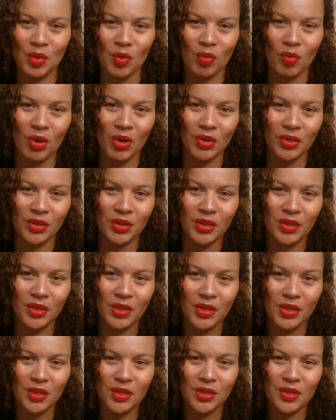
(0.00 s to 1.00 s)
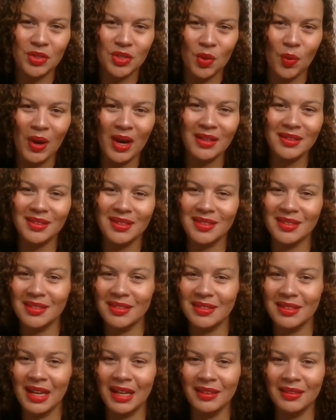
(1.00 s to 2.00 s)
you're on. So
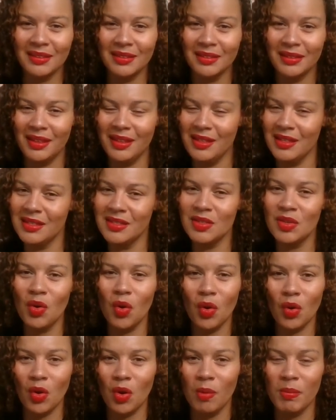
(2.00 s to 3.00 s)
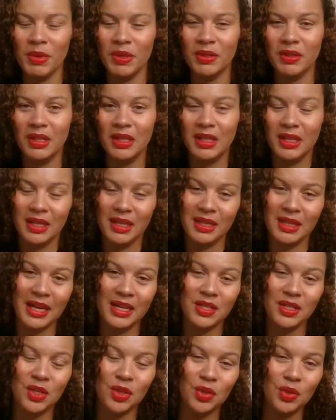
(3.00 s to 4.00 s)
understand it is not common. That
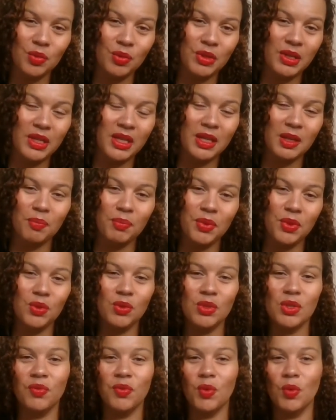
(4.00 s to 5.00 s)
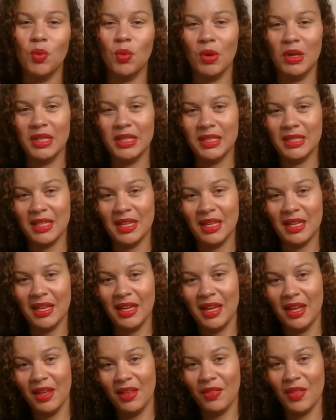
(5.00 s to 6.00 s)
is a unique, beautiful quality
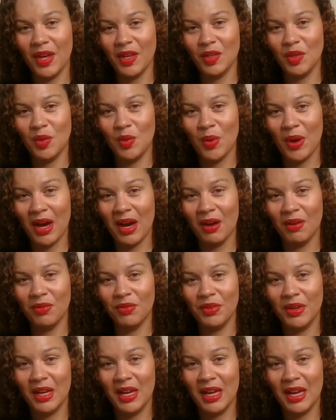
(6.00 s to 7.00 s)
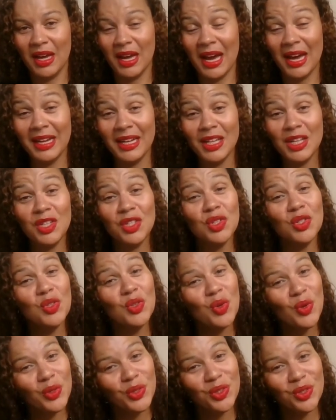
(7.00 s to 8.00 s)
that you have. And it is
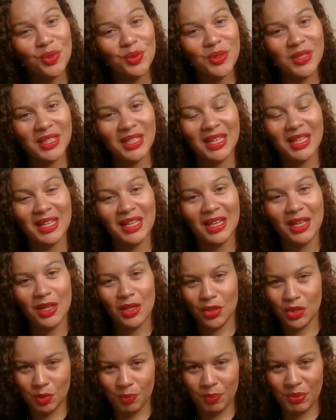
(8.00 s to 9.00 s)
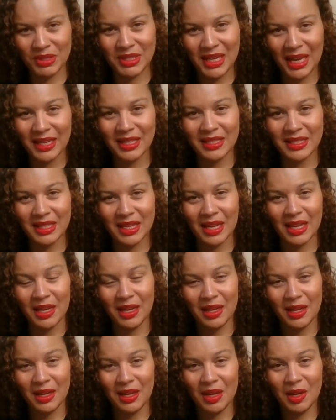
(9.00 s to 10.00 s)
your duty to protect it.
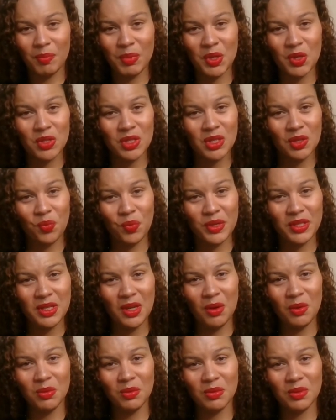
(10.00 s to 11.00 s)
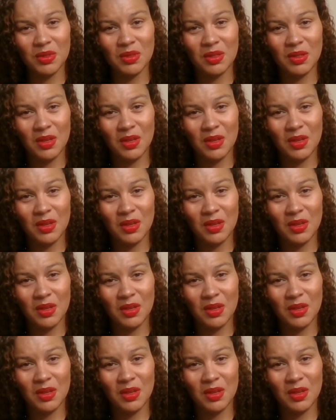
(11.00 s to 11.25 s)
Because if we don't,